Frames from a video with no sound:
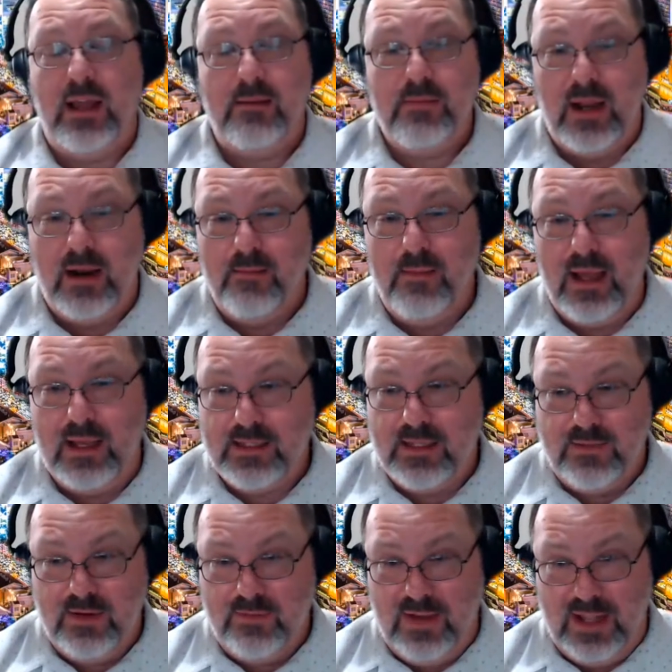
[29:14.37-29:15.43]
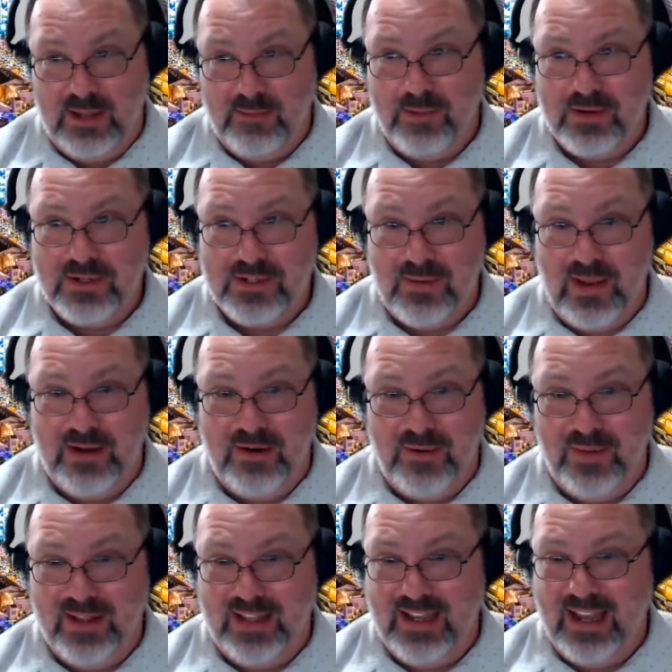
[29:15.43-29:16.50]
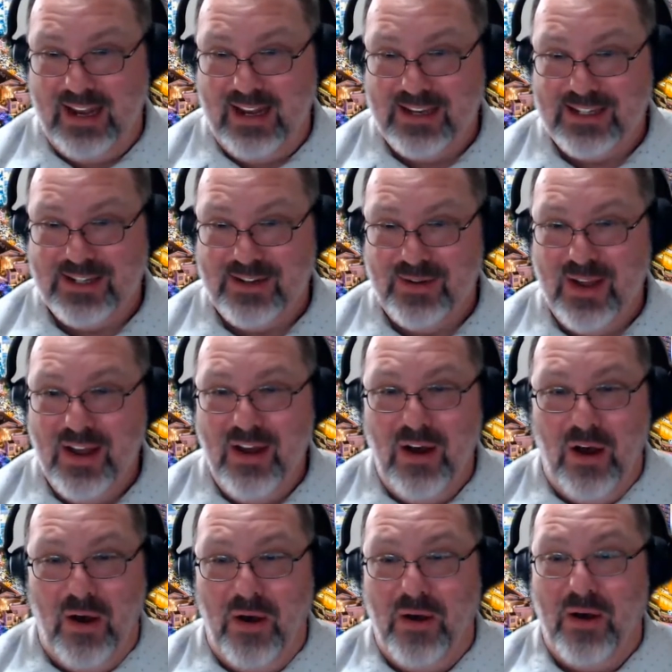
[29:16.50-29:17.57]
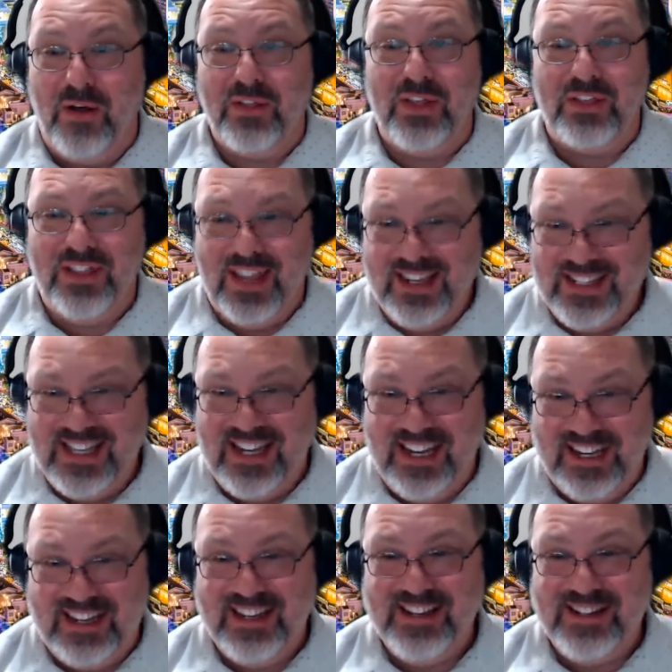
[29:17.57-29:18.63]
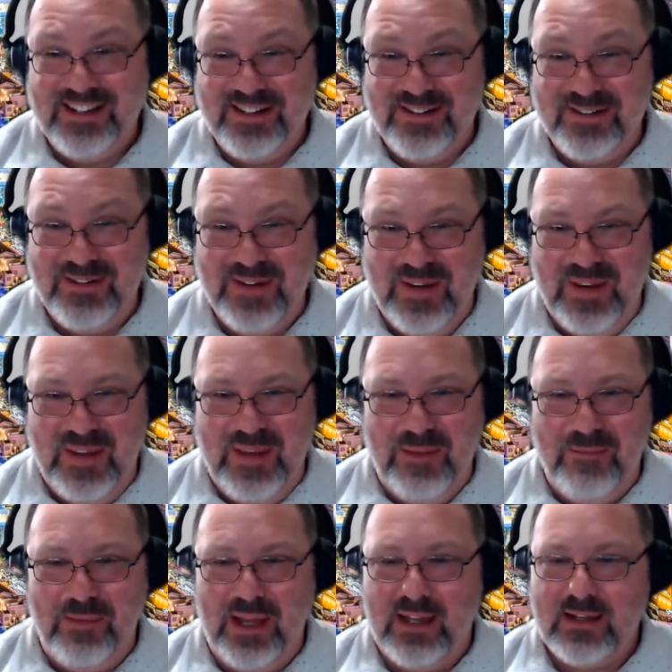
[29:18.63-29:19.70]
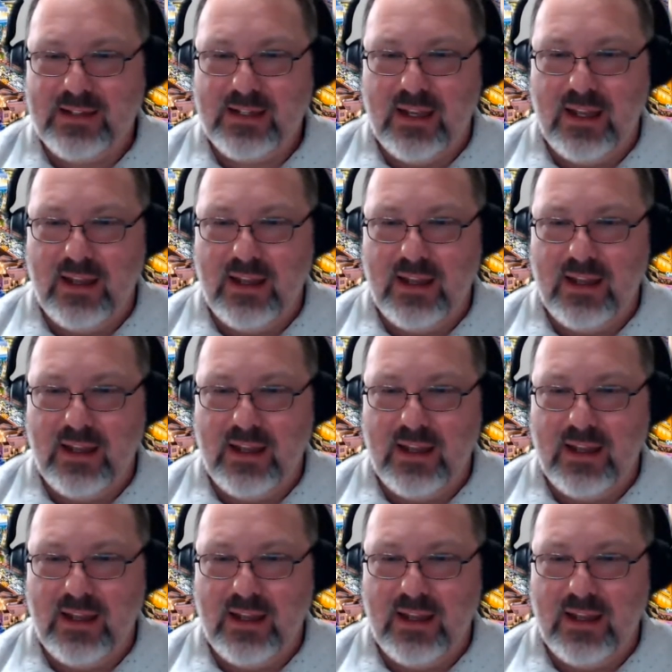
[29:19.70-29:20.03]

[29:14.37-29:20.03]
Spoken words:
not a massive developer, so I don't really get into all the things that it can do, but.